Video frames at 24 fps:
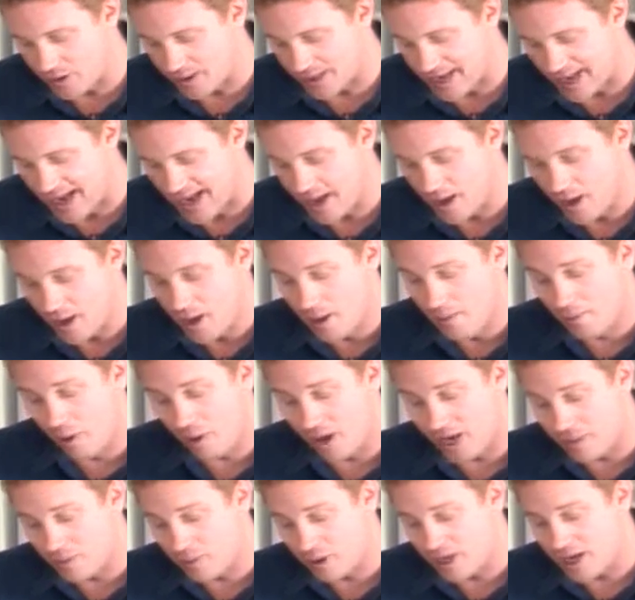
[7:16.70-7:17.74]
You got
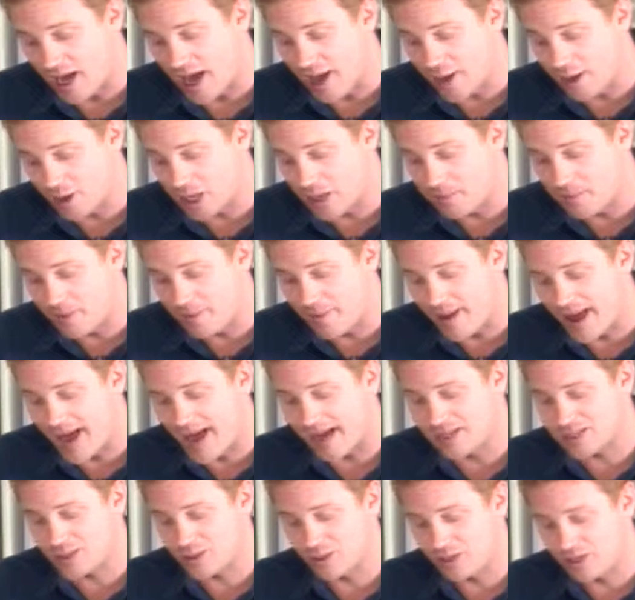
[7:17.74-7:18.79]
Marty Mercado coming back.
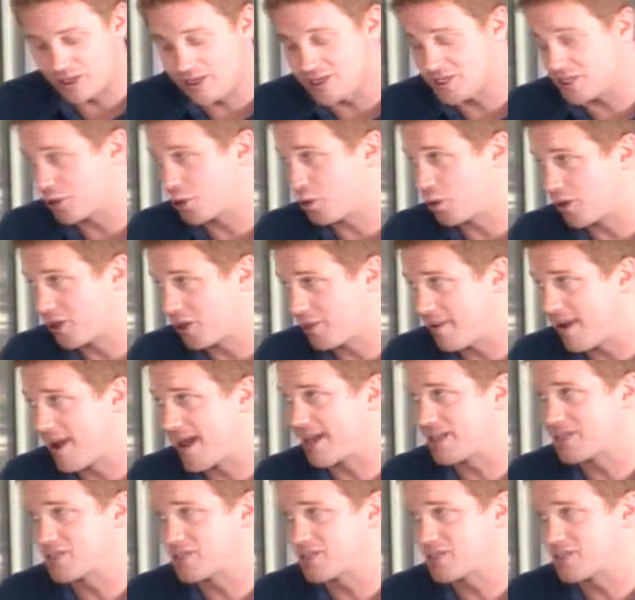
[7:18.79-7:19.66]
He's their quarterback.